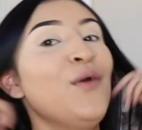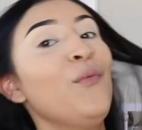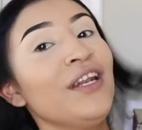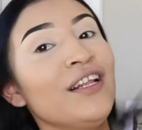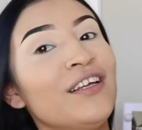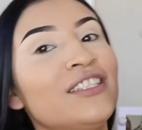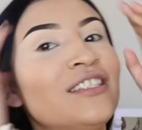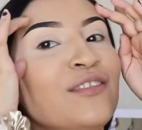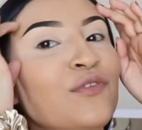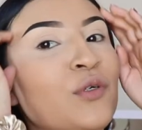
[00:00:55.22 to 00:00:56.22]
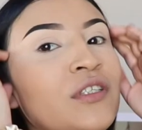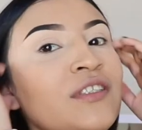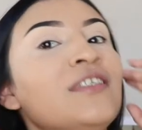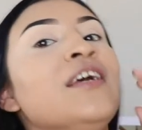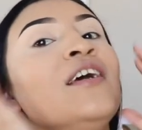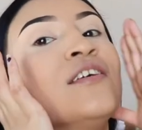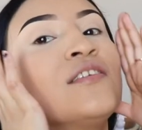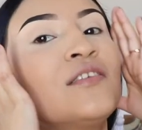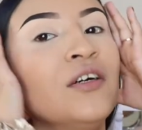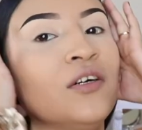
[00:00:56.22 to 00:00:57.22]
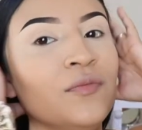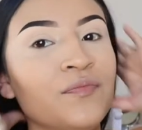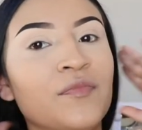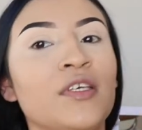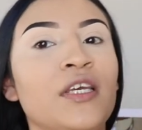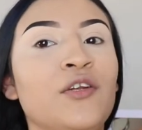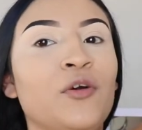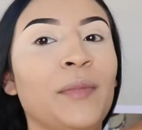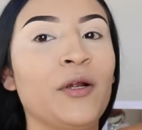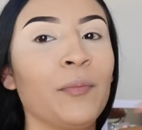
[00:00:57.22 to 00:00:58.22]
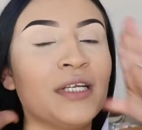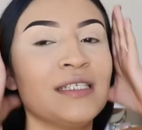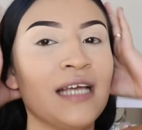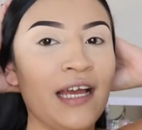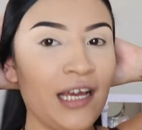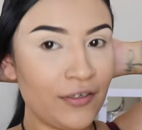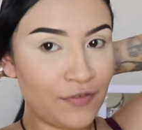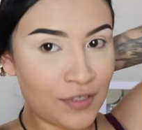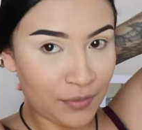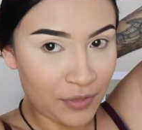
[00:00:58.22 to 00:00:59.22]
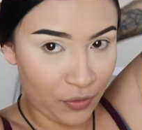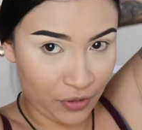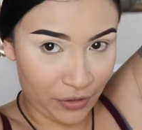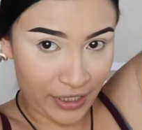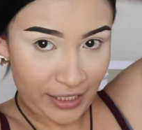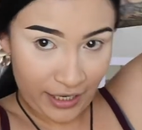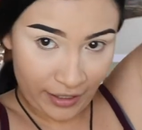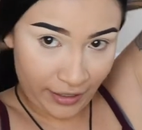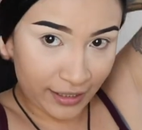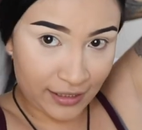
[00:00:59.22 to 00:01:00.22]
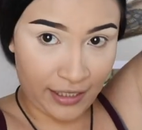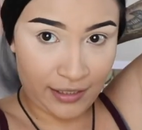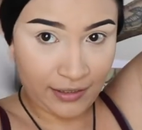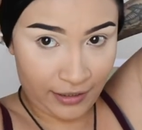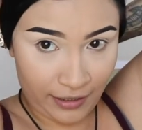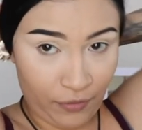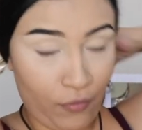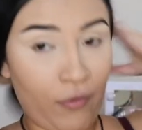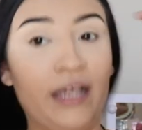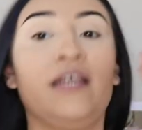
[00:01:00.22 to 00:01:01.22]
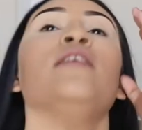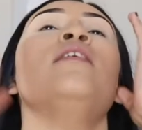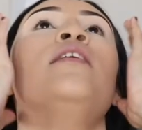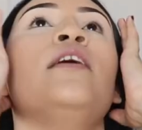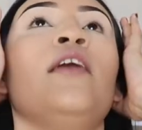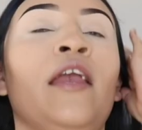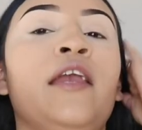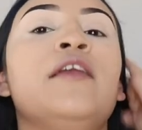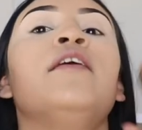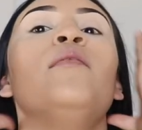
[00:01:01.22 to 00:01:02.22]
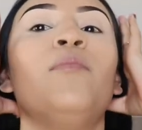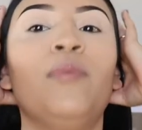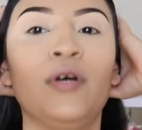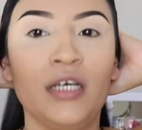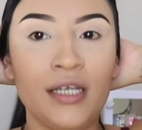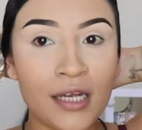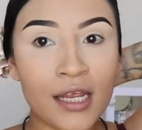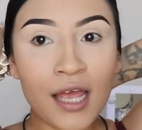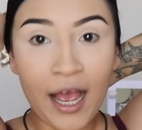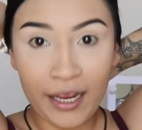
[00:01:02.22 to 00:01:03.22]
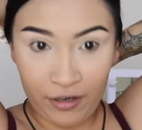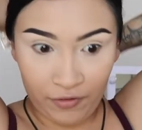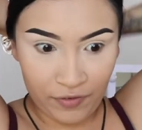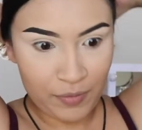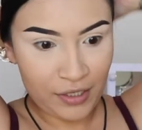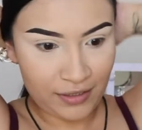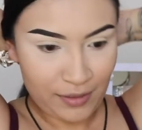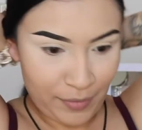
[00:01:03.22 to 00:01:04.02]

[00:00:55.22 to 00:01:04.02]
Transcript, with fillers: when it launches, of course. So ignore my armpits. I have some deodorant and it like stains it like white and I hate it, but I love it because